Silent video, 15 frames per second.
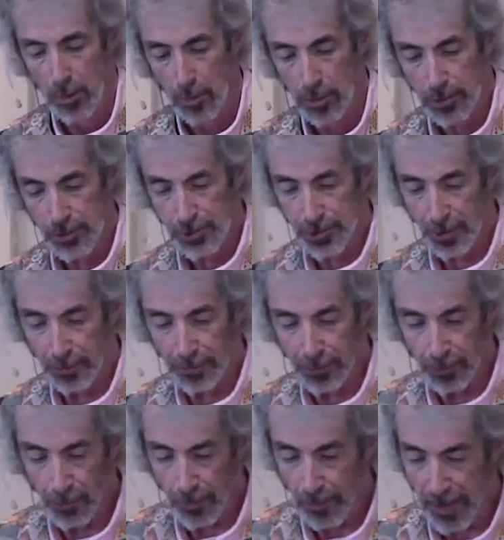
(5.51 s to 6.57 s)
I want to share with
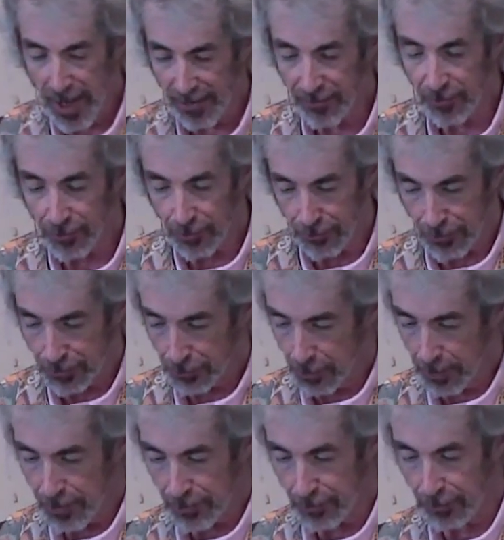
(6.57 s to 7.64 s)
you a passage of
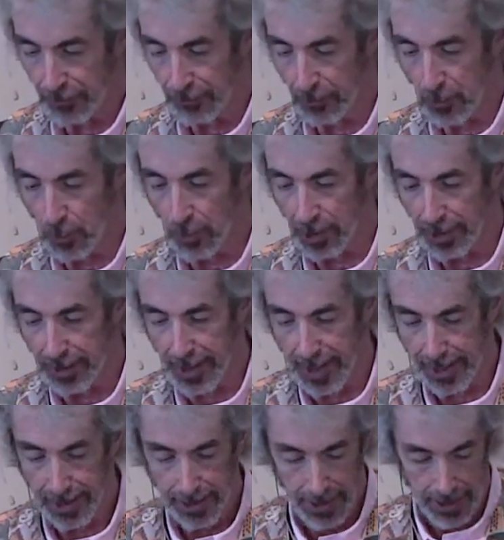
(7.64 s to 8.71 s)
scripture this morning
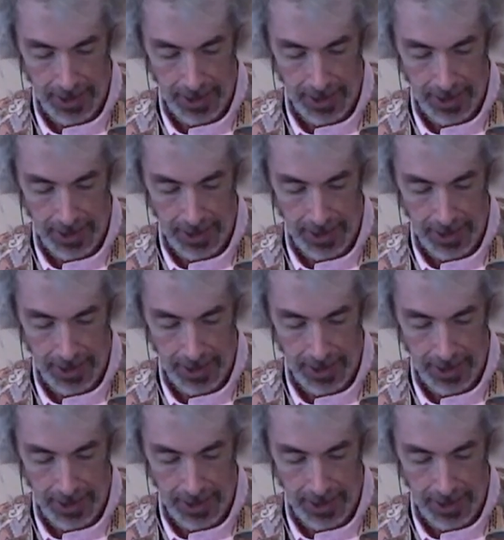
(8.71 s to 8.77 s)
that